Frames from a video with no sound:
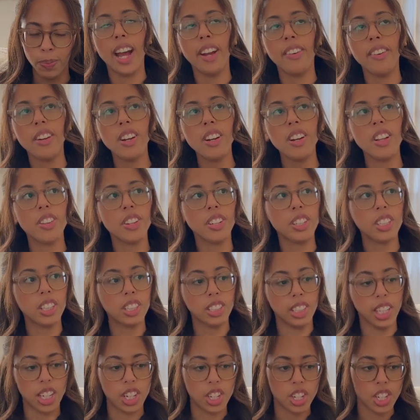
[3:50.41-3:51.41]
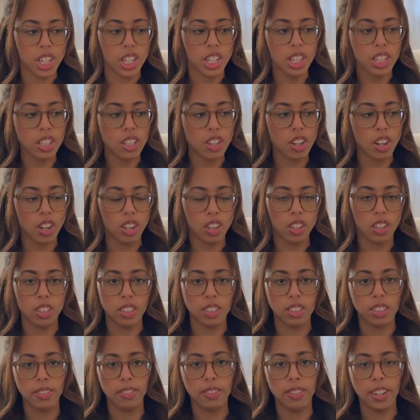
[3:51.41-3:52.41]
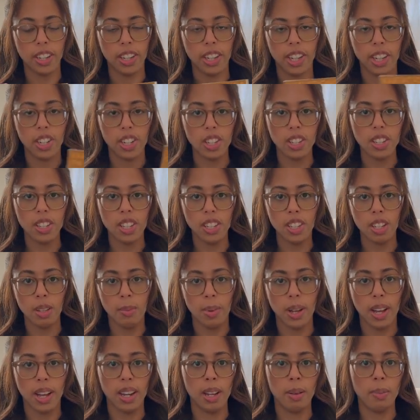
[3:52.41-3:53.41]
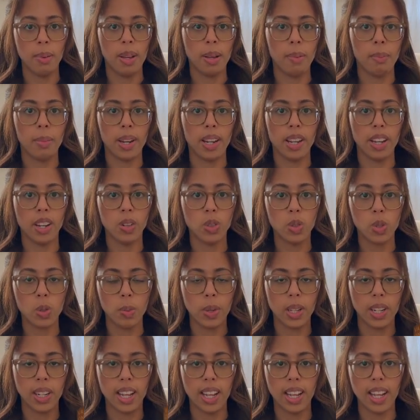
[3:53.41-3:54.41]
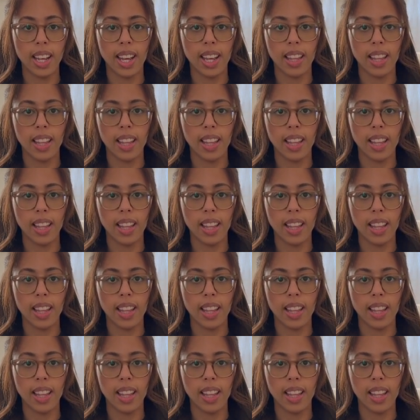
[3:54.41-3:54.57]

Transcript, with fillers: I read another collection called Variations on the Body by Maria Ospina,